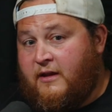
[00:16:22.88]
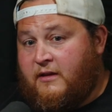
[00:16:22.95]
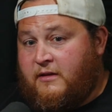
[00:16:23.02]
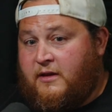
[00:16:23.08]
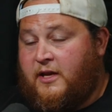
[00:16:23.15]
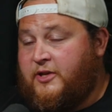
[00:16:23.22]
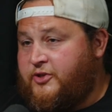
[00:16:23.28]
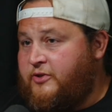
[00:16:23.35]

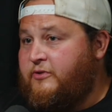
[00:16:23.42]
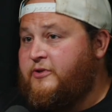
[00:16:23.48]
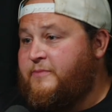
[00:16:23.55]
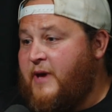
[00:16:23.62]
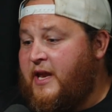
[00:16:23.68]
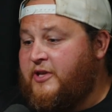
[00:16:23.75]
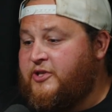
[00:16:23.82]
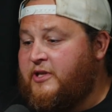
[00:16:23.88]
issues
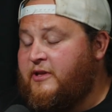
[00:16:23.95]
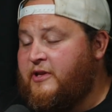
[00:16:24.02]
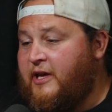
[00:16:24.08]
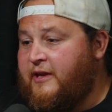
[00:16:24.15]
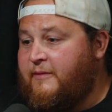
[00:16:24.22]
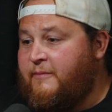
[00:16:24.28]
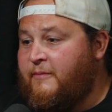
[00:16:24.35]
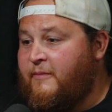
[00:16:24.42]
managing,
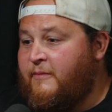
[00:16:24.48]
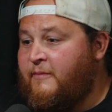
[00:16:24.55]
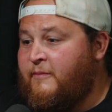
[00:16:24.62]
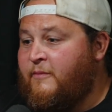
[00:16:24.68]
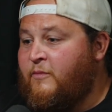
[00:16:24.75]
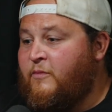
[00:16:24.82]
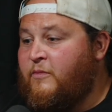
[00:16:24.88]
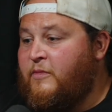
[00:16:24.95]
like
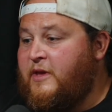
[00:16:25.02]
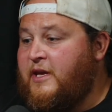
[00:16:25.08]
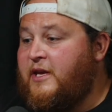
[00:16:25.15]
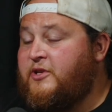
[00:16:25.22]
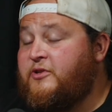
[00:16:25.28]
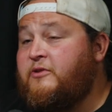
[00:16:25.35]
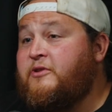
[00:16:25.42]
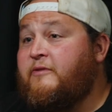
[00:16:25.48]
the
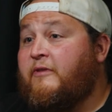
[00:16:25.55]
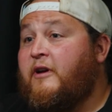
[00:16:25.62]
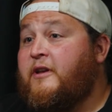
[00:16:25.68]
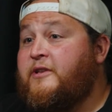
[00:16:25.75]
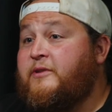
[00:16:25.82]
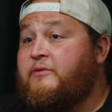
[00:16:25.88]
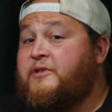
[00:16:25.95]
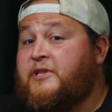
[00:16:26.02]
issues you run
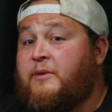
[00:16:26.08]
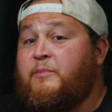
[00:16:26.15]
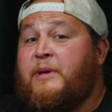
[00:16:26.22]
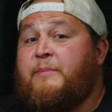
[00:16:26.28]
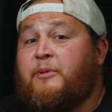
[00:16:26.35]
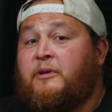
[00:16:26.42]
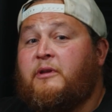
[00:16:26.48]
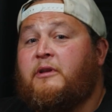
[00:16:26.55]
into is some
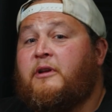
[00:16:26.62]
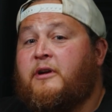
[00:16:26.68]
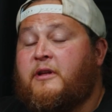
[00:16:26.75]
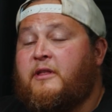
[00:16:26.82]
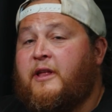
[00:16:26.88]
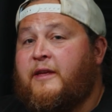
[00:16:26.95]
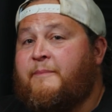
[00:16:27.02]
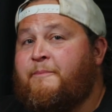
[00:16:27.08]
people
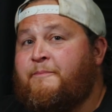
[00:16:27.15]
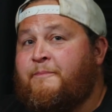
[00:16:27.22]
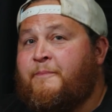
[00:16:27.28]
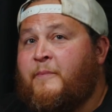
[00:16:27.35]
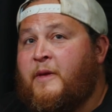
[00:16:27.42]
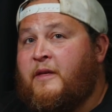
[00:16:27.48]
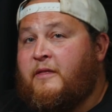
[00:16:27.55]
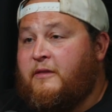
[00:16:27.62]

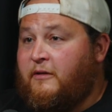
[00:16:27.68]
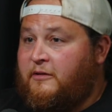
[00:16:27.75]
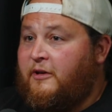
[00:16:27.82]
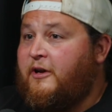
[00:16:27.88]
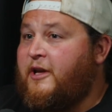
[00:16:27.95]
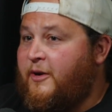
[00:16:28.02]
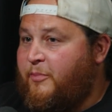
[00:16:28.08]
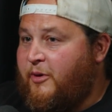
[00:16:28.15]
they'll
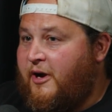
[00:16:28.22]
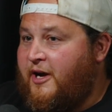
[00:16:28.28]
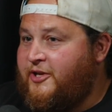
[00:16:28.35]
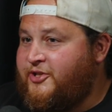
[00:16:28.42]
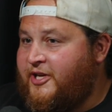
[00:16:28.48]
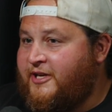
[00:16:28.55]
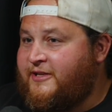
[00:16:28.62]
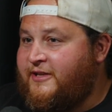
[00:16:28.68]
look at a
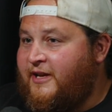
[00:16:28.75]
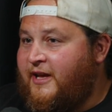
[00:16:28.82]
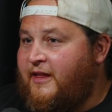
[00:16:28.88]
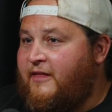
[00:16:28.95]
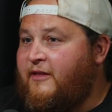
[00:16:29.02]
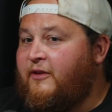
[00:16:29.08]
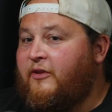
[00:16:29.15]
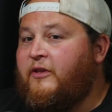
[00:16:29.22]
project
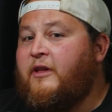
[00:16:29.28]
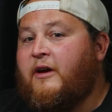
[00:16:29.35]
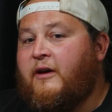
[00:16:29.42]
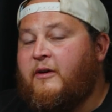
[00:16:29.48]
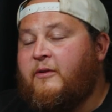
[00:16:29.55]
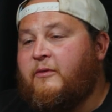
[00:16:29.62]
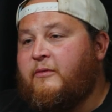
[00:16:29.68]
and they'll know